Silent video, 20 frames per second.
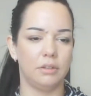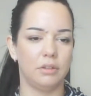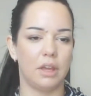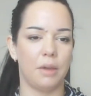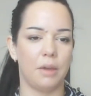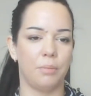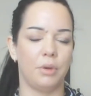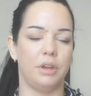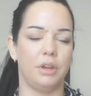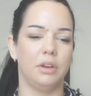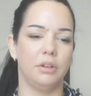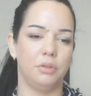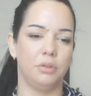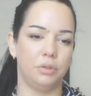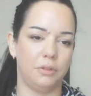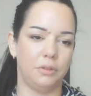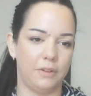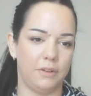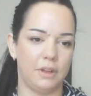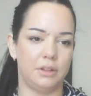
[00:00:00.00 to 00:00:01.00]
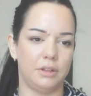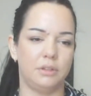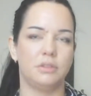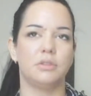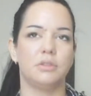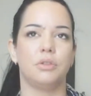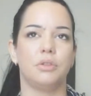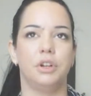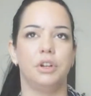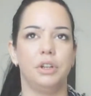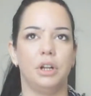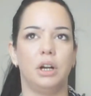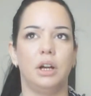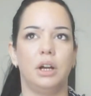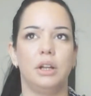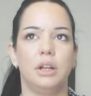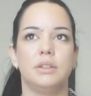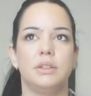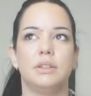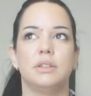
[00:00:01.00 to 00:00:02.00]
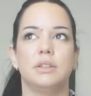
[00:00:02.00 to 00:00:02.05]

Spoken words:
Am I a good fit or not?